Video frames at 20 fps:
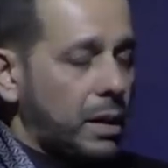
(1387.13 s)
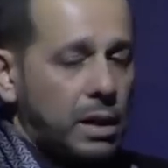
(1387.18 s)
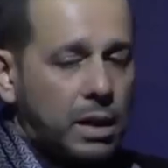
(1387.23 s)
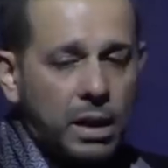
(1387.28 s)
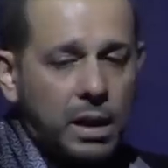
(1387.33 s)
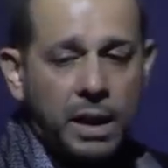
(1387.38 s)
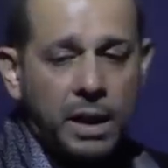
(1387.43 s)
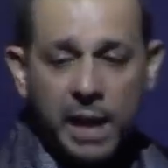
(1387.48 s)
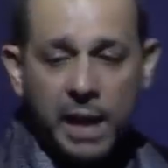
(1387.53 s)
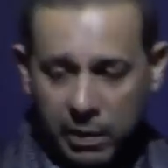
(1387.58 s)

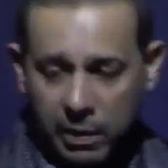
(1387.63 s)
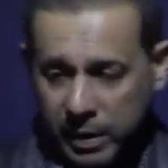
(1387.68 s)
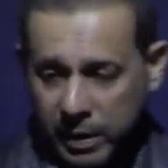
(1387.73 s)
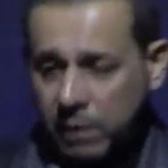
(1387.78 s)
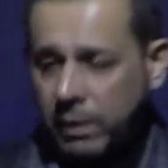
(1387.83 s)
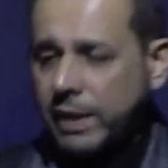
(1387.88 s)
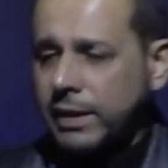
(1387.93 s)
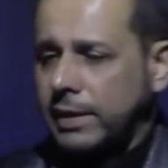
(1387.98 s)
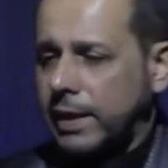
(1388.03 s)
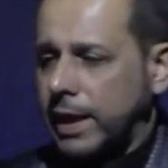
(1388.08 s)
And I
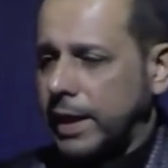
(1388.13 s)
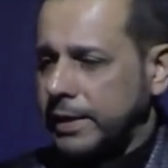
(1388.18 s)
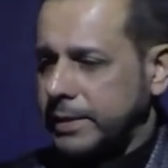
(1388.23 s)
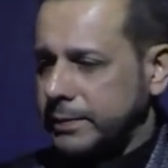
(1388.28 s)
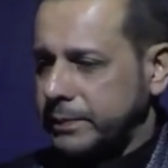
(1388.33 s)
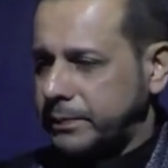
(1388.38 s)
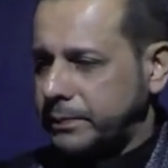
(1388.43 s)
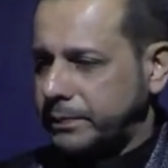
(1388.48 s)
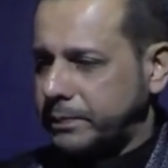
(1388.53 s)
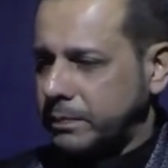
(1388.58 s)
regret that.
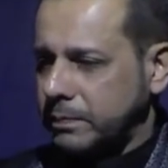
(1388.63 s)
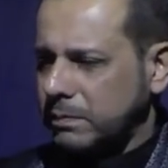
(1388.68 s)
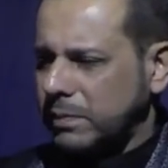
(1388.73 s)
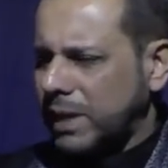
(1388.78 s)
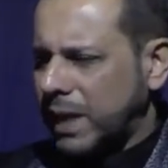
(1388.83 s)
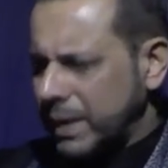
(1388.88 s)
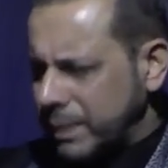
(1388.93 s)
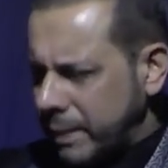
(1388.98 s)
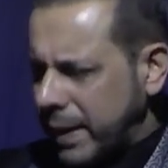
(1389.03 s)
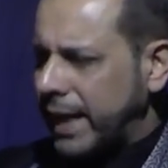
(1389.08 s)
But
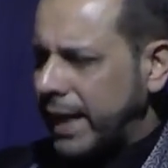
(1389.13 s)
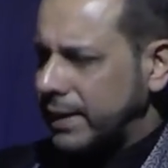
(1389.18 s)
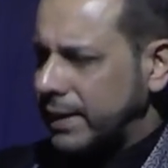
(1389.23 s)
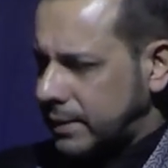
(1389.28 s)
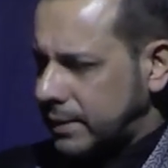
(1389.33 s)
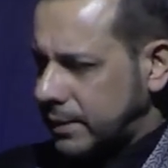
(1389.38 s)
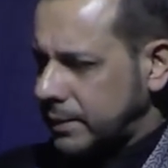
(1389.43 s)
I'm eight.